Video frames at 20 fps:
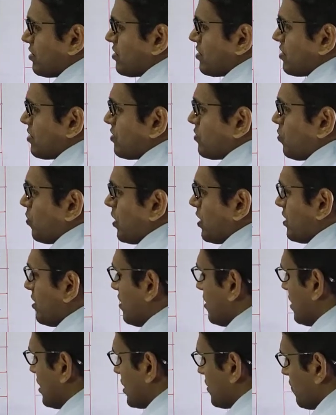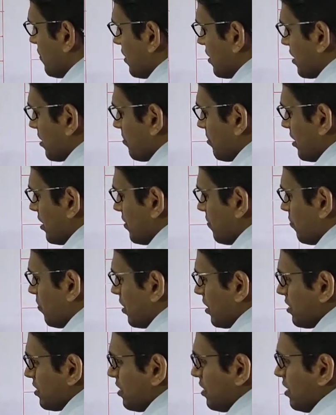This is 1, it will remain
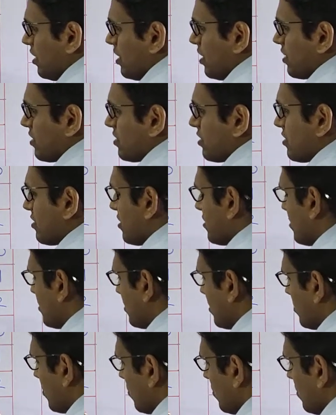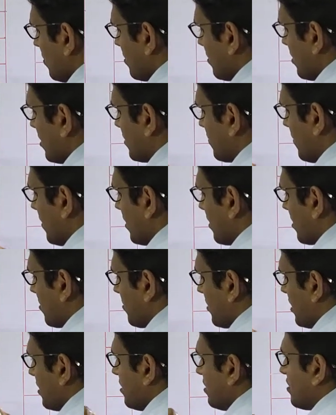1. This is 0, it will
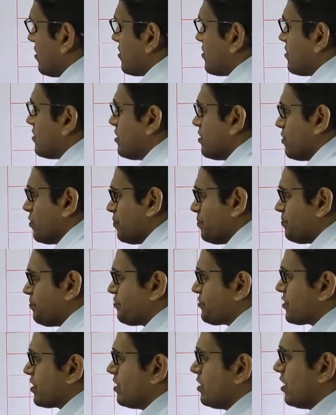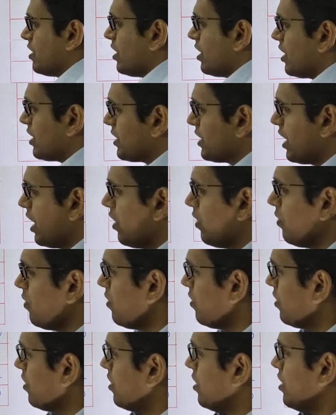remain 0.
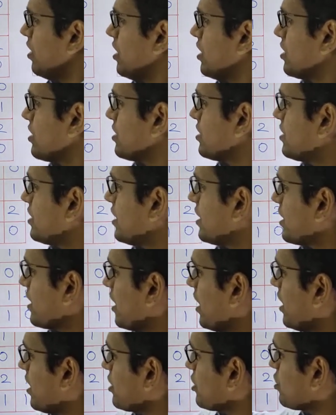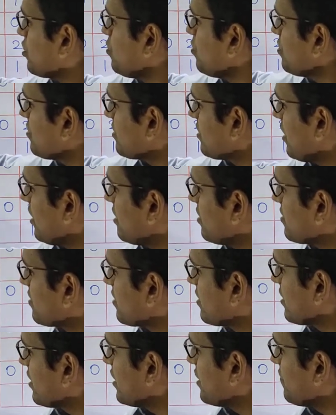Now there are 2
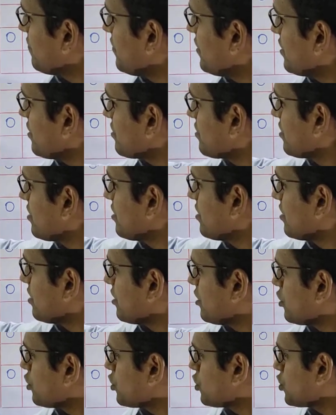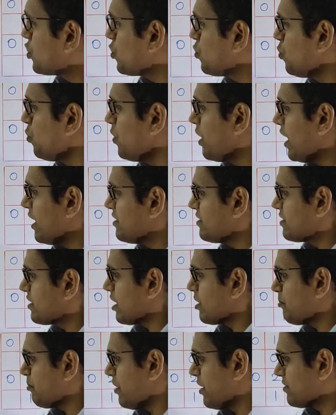cells in which 2 lines
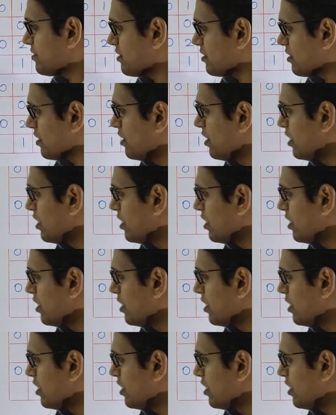are passing.